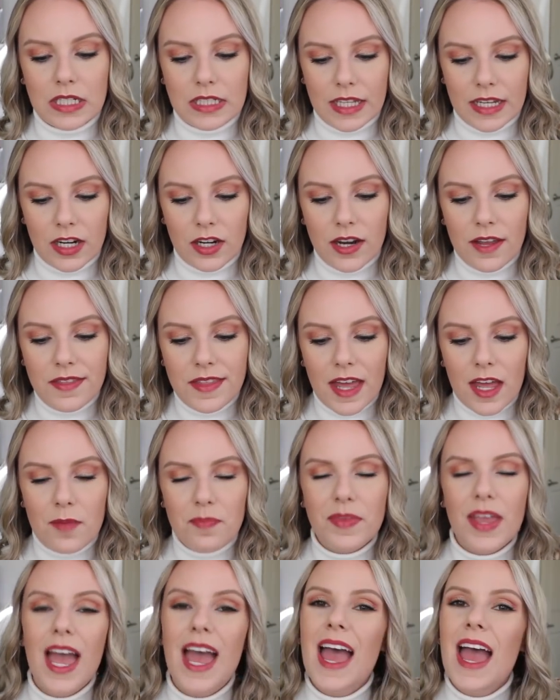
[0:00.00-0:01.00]
glitter in
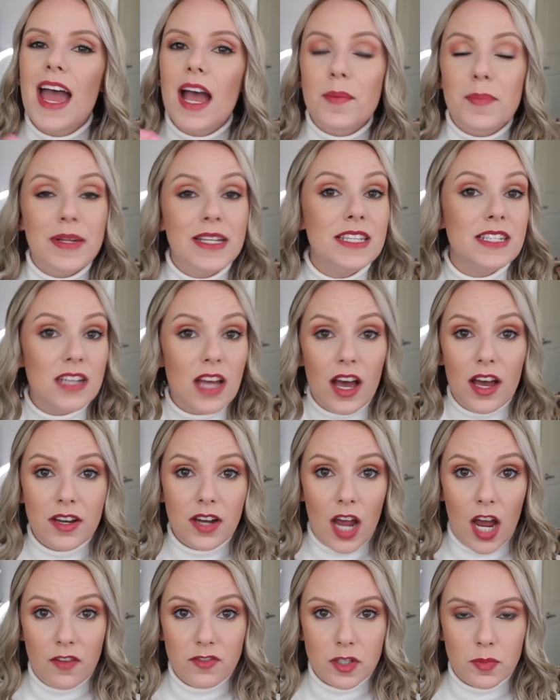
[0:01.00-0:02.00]
them but it's not
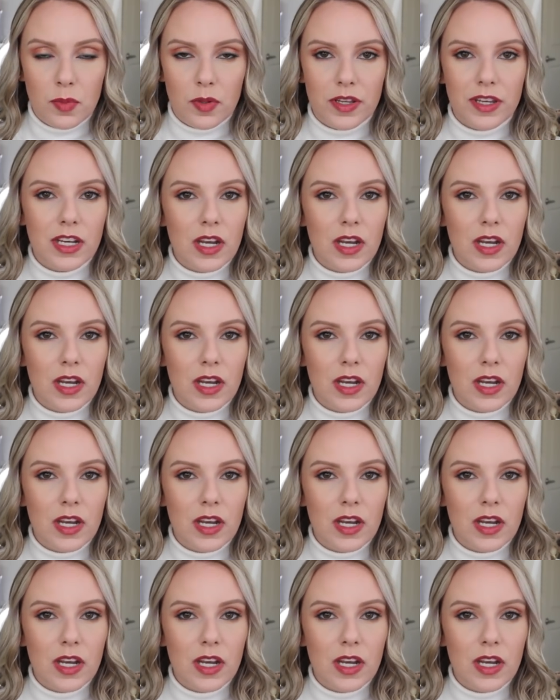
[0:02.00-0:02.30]
uncomfortable.